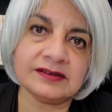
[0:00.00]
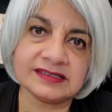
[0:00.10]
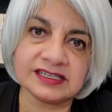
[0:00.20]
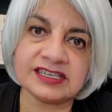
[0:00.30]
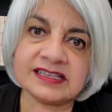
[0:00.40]

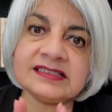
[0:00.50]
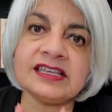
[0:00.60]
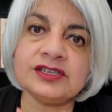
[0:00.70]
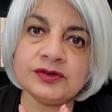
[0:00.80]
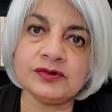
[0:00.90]
suggest
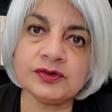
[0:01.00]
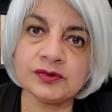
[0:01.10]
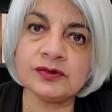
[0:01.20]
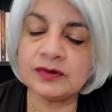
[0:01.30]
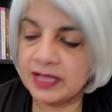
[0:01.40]
that you
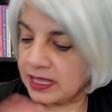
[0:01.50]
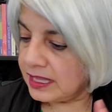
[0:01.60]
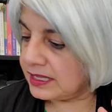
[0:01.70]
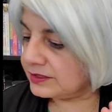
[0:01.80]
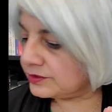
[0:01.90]
do
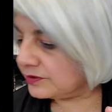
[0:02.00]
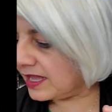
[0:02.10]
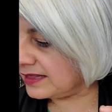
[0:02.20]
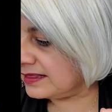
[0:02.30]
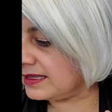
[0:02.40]
is to
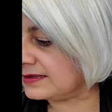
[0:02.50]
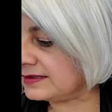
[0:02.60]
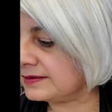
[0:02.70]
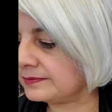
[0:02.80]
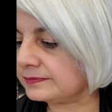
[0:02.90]
get
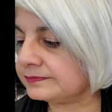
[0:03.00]
these.